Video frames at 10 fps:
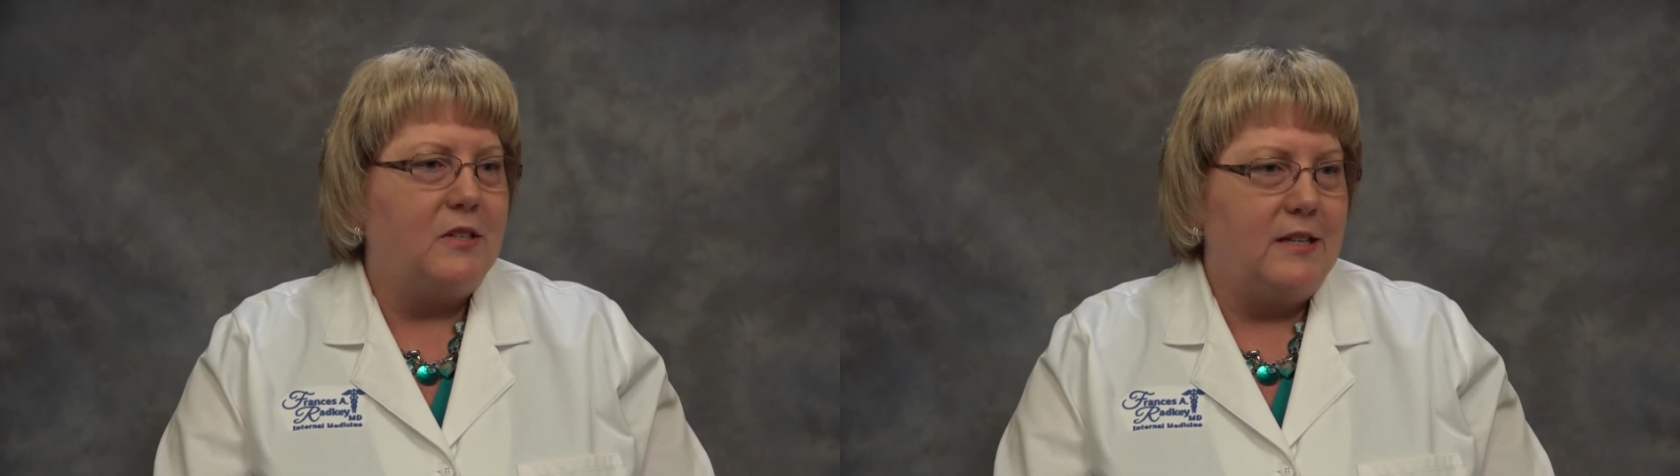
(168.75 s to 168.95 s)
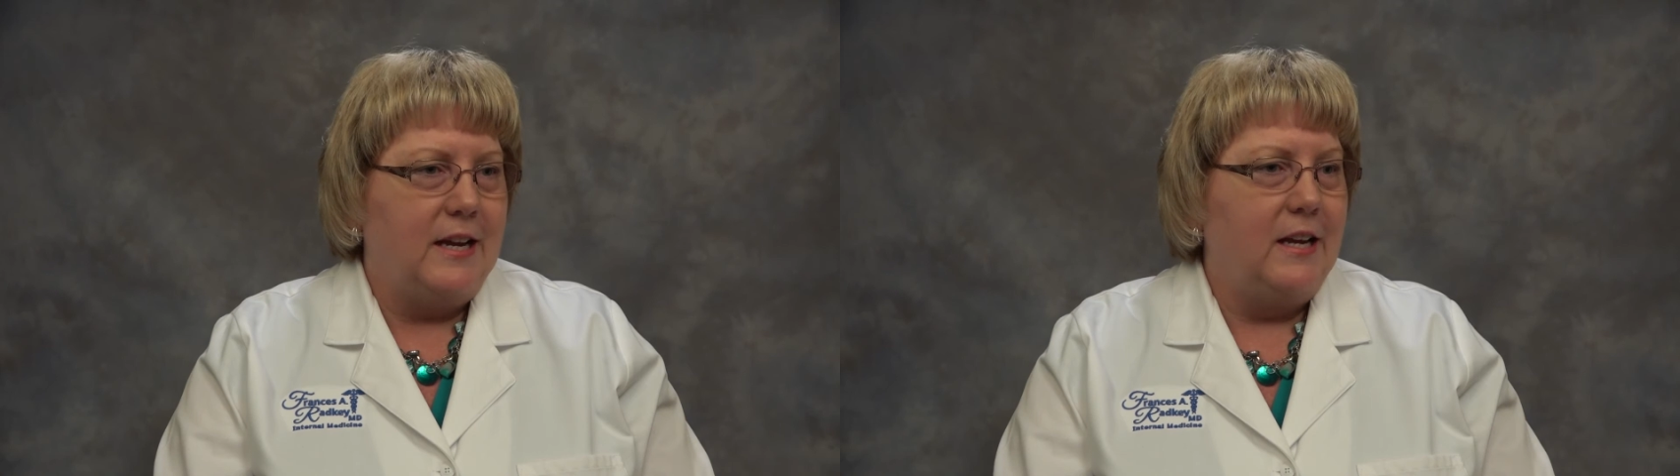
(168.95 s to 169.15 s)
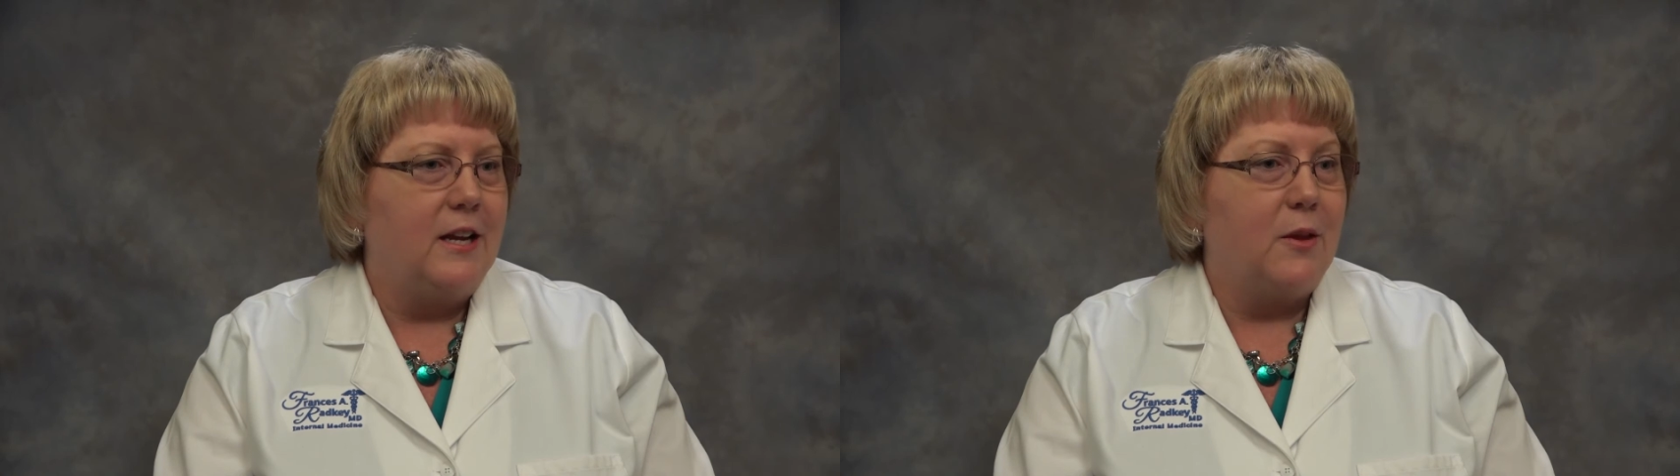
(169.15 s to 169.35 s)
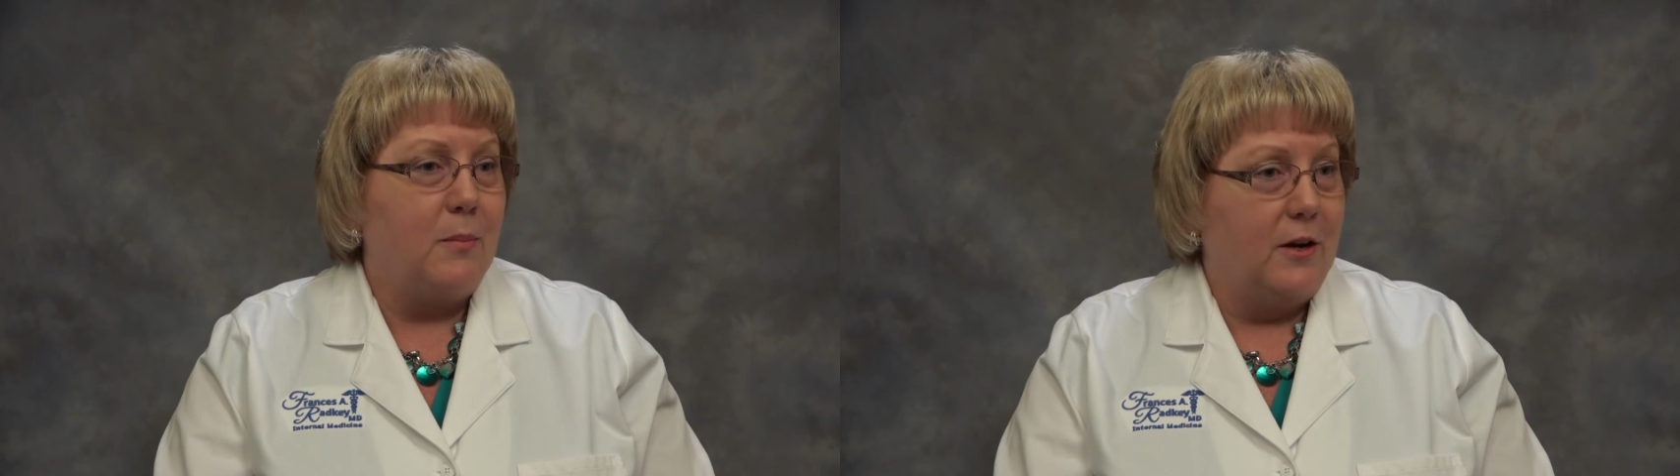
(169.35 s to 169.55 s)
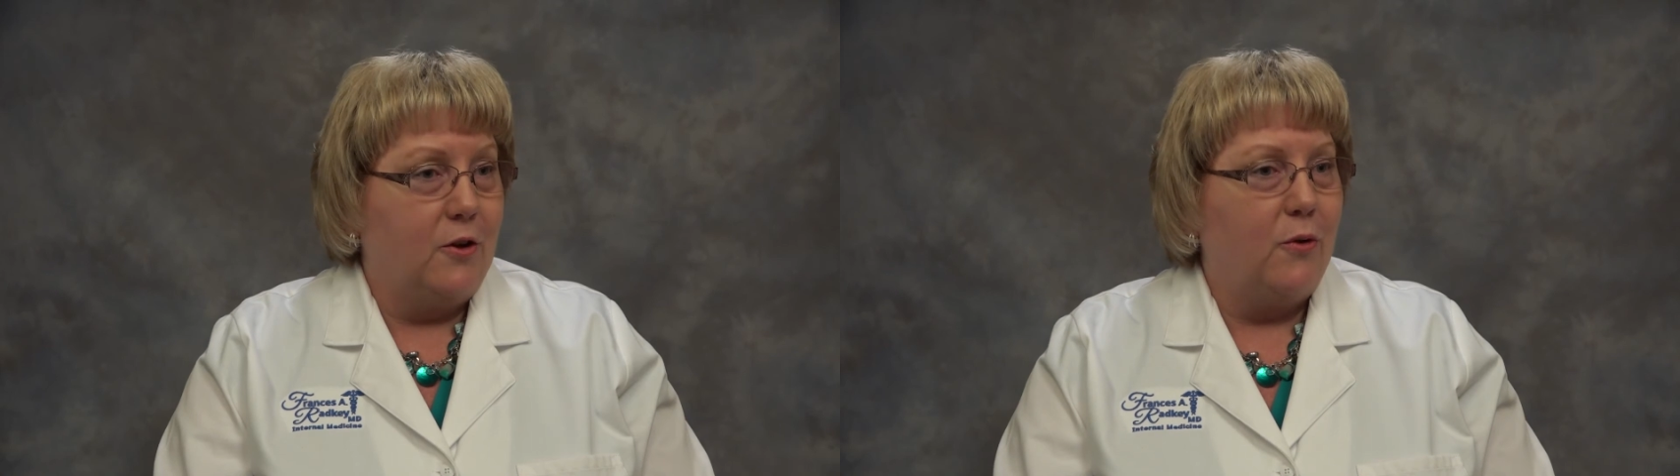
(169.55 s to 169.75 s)
to date in the
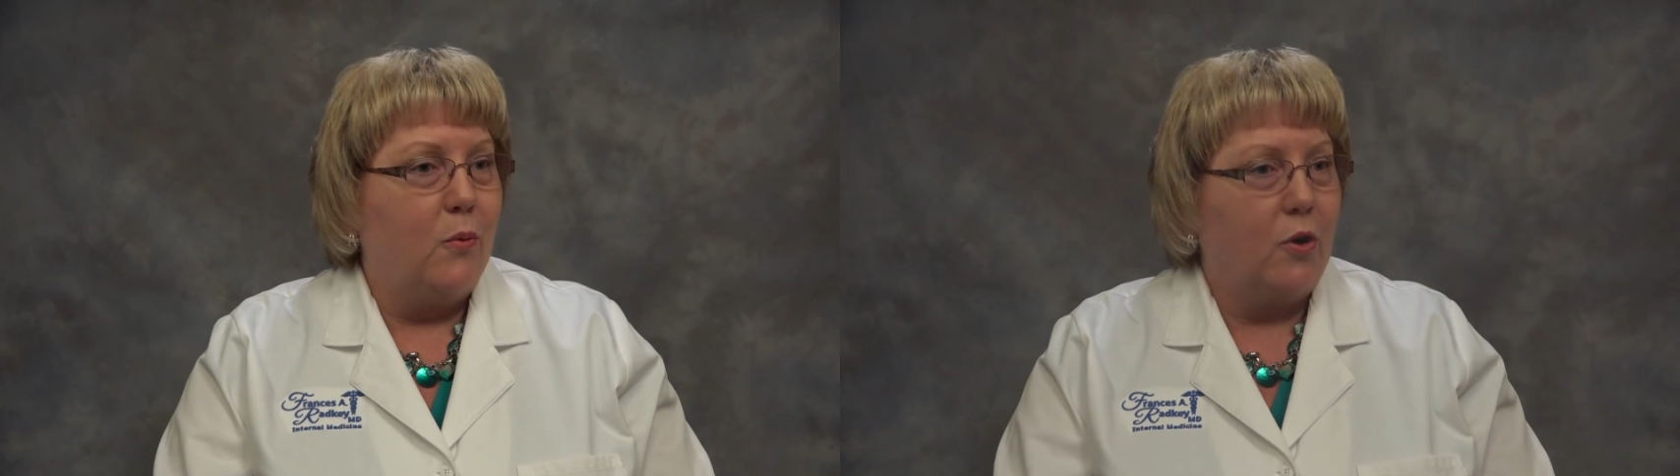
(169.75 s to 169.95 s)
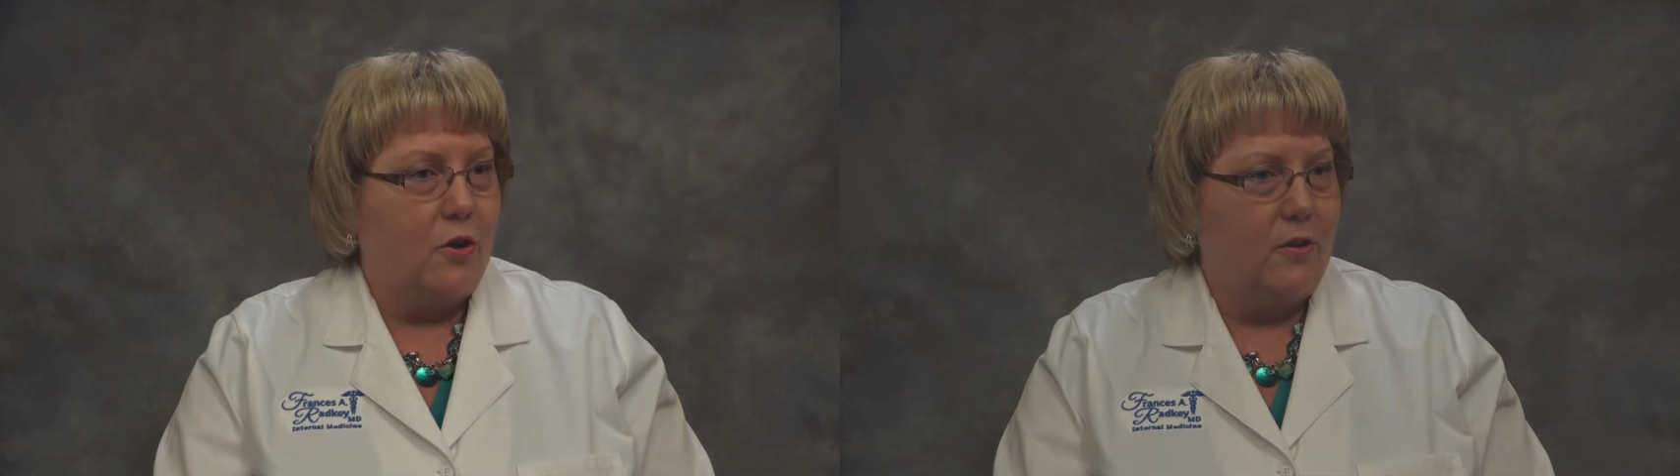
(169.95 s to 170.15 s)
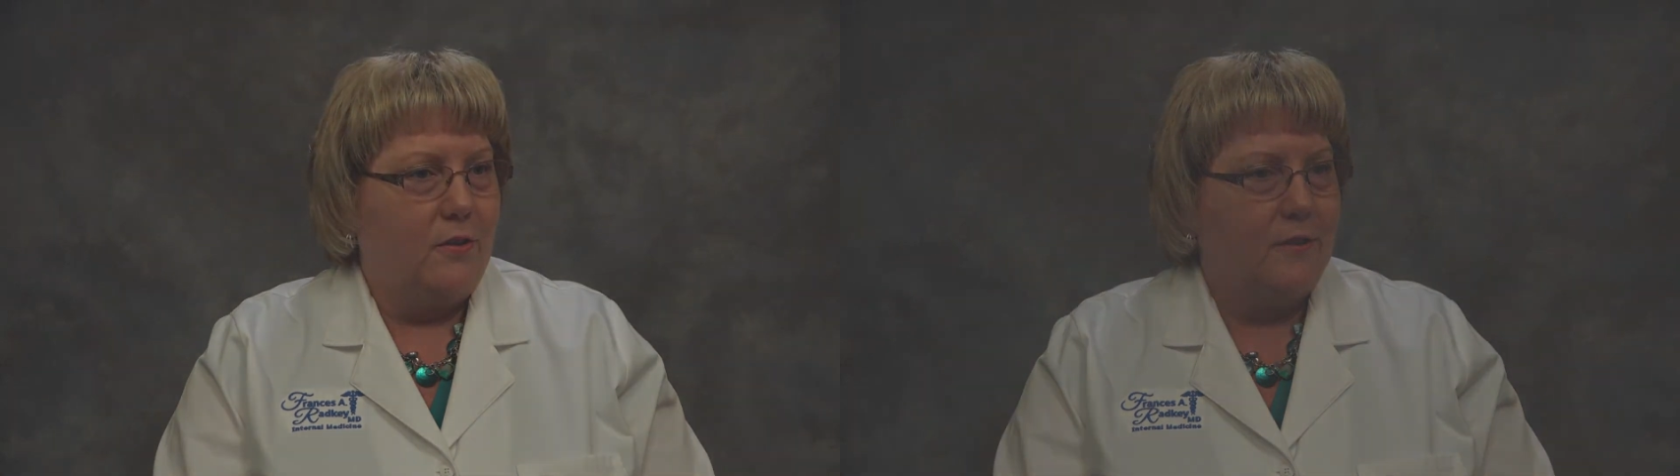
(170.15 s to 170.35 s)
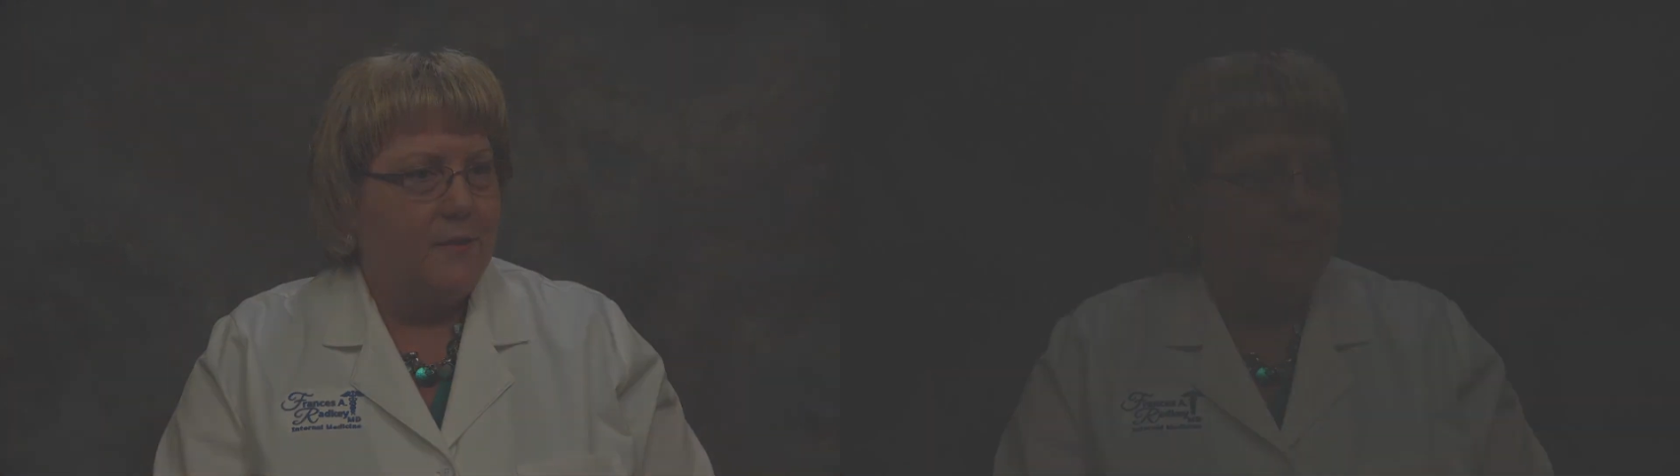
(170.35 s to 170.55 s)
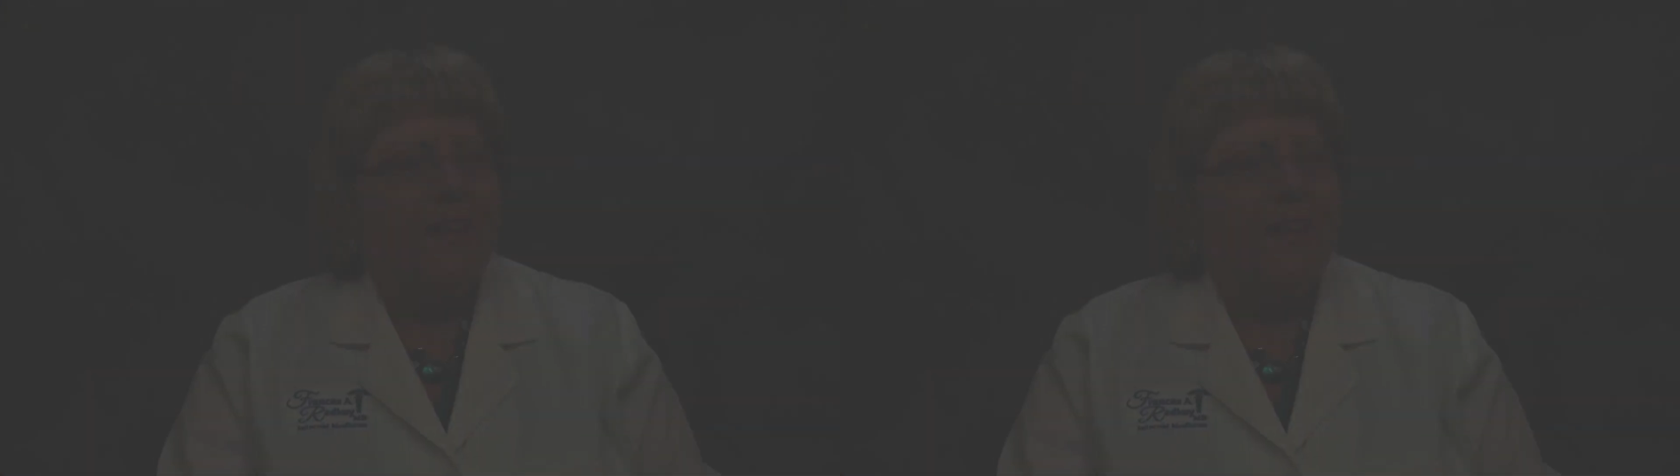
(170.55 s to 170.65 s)
medical world.